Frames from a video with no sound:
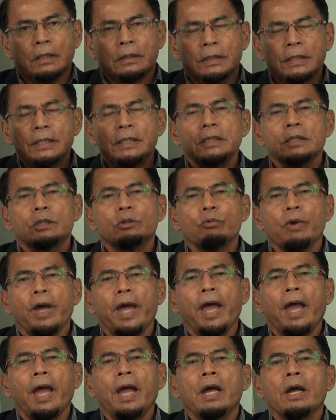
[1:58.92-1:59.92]
This is
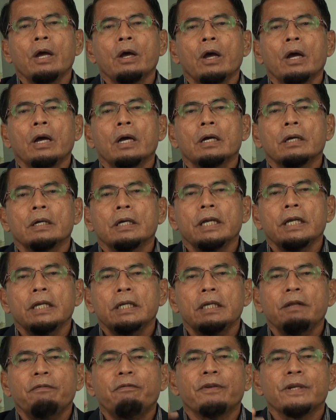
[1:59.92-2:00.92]
where
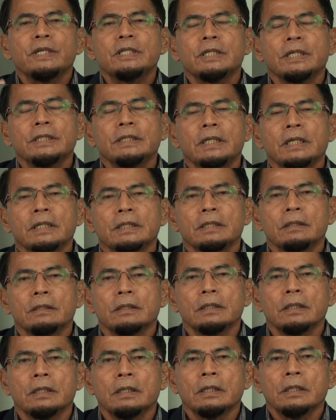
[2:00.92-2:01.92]
it differentiated
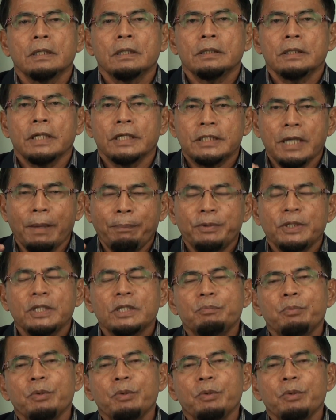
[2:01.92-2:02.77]
the Japanese